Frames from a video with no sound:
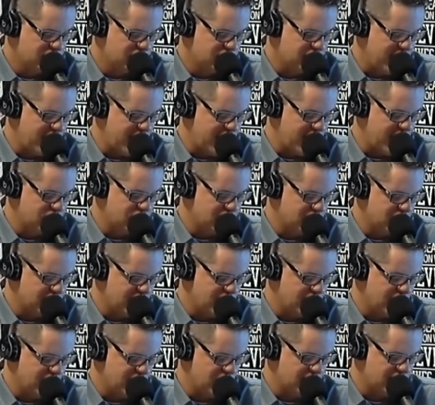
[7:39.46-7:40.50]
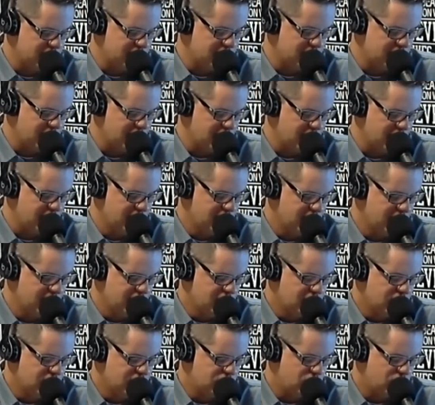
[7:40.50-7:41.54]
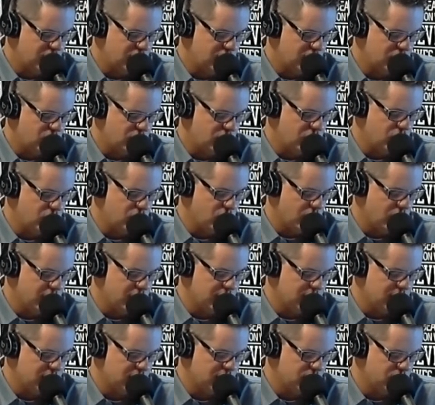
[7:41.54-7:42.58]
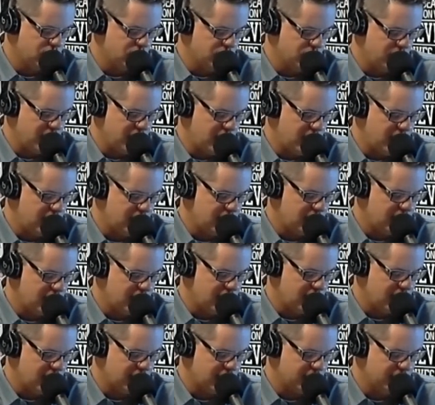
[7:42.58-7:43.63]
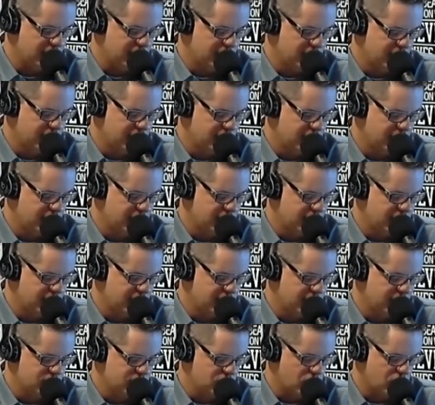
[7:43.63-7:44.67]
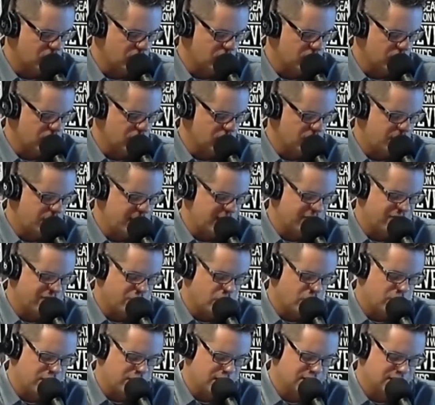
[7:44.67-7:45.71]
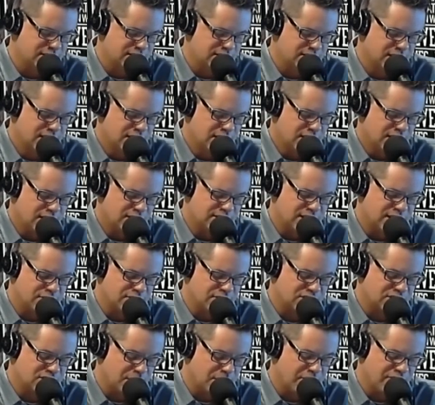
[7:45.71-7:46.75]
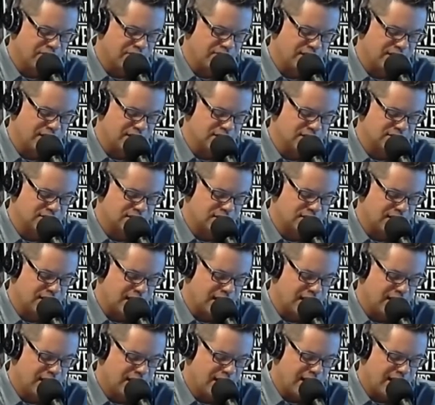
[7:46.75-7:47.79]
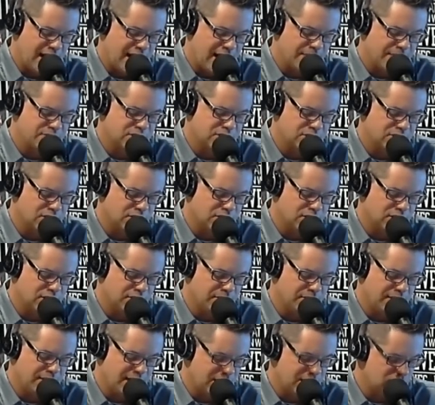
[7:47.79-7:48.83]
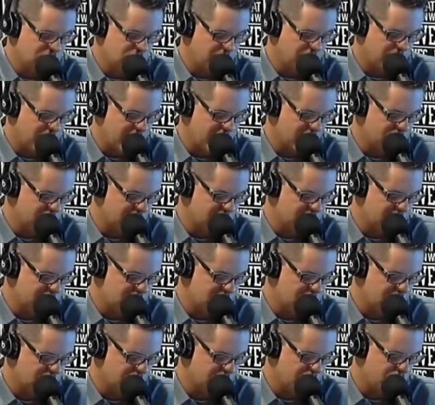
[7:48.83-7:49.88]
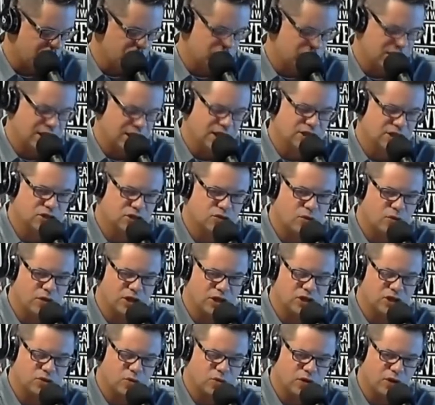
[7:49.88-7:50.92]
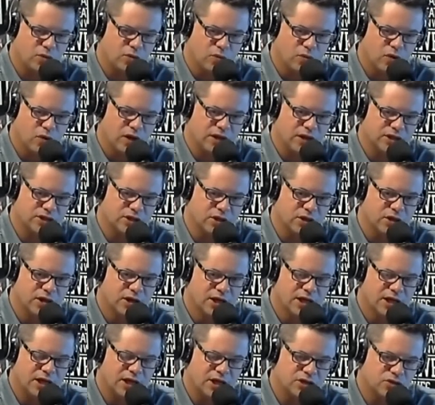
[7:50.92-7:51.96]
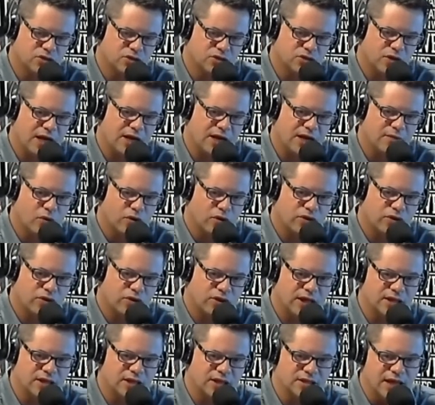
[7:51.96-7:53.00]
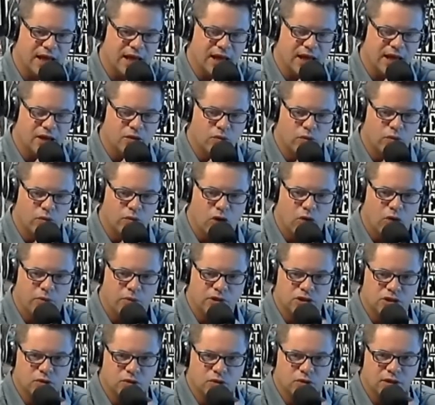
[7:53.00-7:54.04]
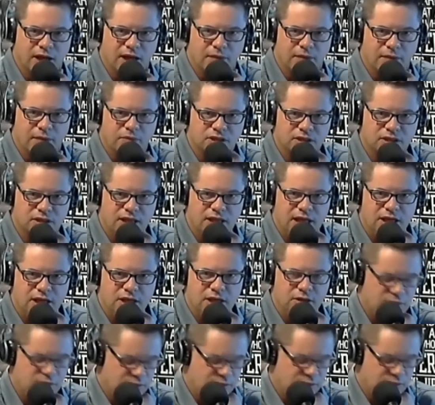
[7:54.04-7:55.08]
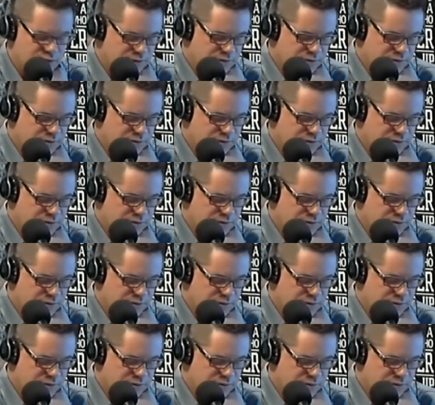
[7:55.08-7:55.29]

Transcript: just imagine then what 2021 will be. So your big focus, it sounds like some of it is that obstacle elimination projects pushing into 2021. Is there any more things that we're hoping to accomplish in that year?